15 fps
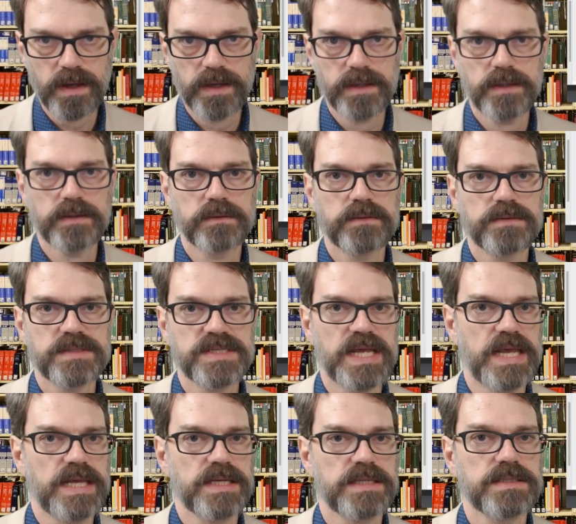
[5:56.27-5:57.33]
uh,
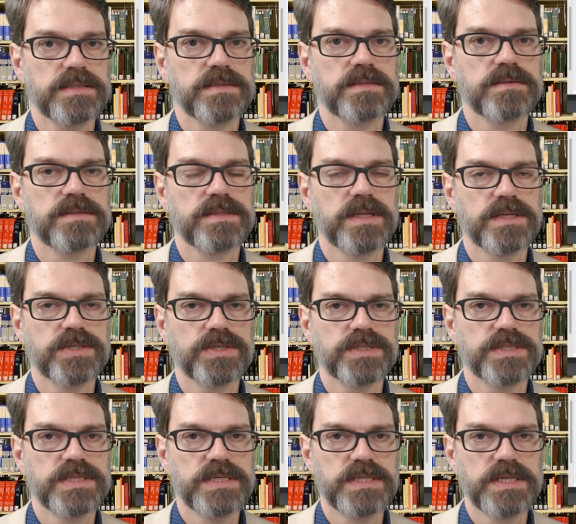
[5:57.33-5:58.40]
scans such
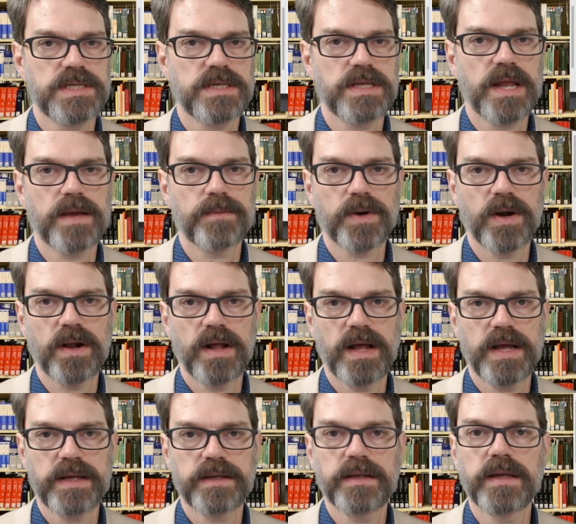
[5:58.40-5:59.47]
as CT and
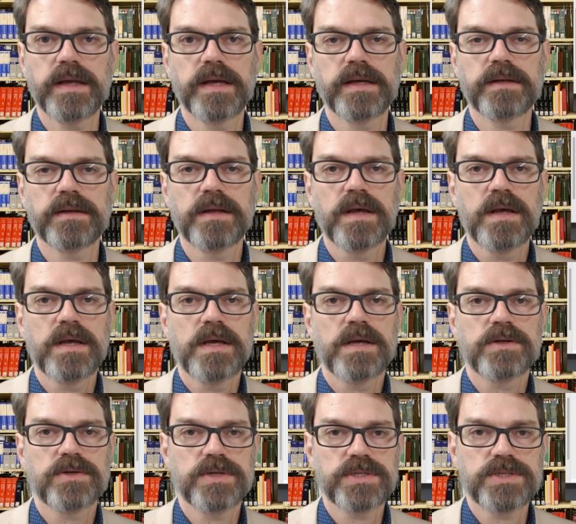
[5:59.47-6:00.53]
MRI and
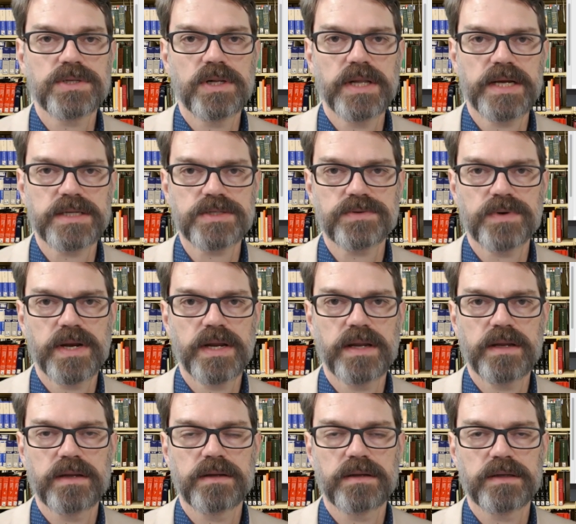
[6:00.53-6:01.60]
traditional
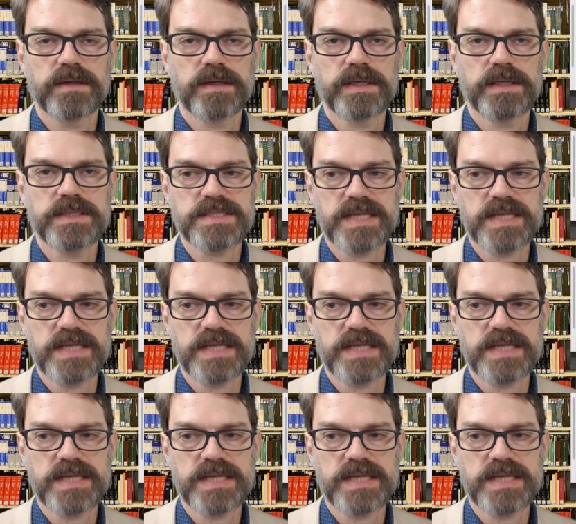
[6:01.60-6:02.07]
x-ray uh,